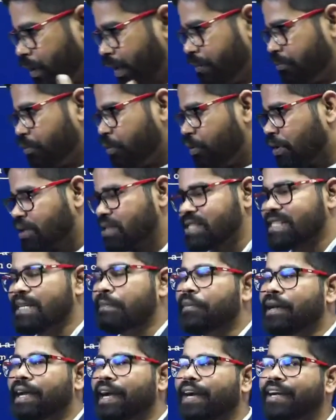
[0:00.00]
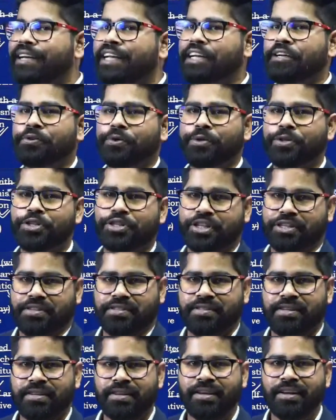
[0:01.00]
one more similarity in
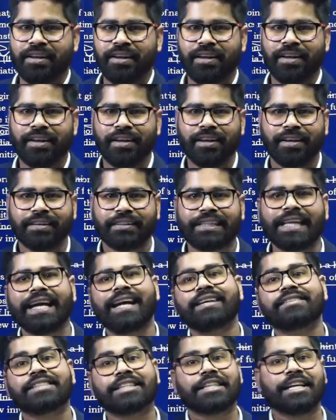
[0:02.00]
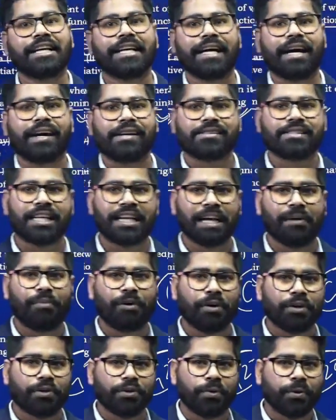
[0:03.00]
questions. They are generally asking
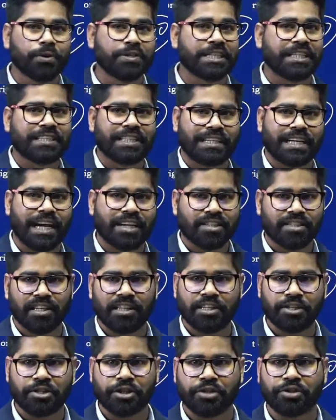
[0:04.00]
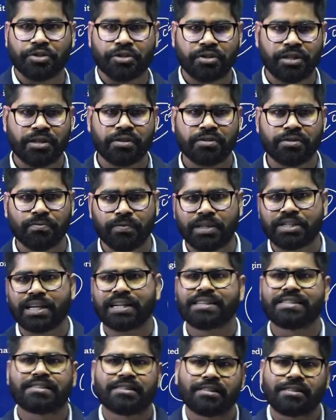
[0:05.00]
about those international institutions which
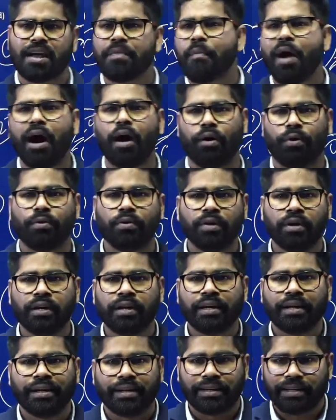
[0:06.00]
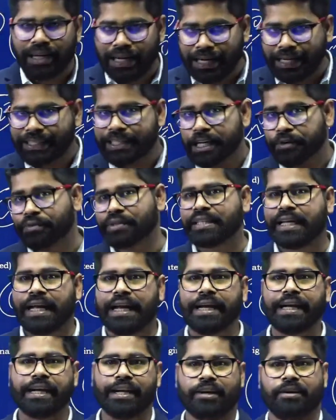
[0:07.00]
are somehow related with
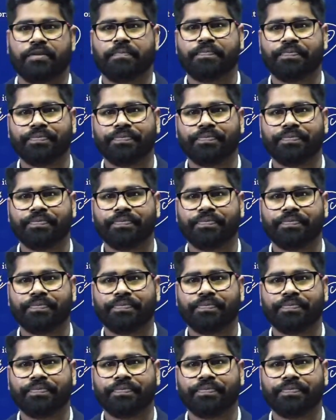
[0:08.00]
India.